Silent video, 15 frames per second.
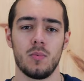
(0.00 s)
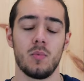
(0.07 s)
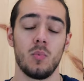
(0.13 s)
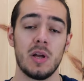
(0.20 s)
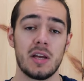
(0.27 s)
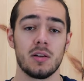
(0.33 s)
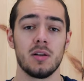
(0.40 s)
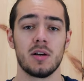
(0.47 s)

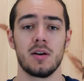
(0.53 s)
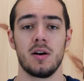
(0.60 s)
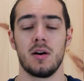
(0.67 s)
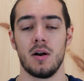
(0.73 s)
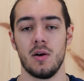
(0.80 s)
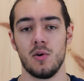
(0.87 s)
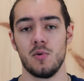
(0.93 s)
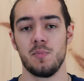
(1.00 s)
We can look at
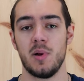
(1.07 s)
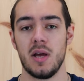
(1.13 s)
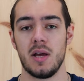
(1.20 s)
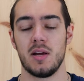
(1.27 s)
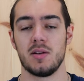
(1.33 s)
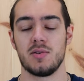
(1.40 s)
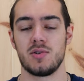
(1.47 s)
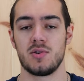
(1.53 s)
our own
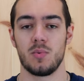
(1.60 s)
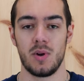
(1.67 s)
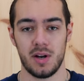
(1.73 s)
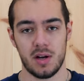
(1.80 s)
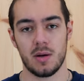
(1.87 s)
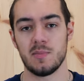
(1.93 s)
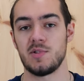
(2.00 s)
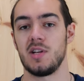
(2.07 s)
page when it
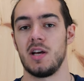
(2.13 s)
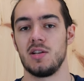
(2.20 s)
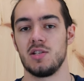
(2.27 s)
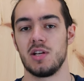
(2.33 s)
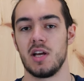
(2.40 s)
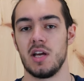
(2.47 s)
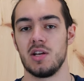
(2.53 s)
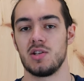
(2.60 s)
comes to
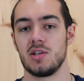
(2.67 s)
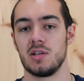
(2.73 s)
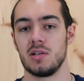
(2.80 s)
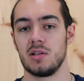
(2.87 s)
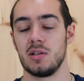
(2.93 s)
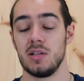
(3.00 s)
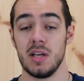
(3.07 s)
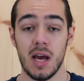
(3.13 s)

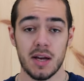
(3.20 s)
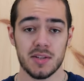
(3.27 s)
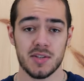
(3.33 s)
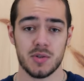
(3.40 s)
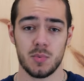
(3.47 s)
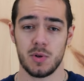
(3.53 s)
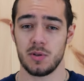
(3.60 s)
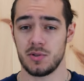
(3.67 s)
education.
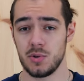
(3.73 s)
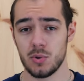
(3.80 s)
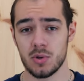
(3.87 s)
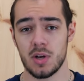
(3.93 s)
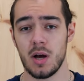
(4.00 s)
Yes, we're a tool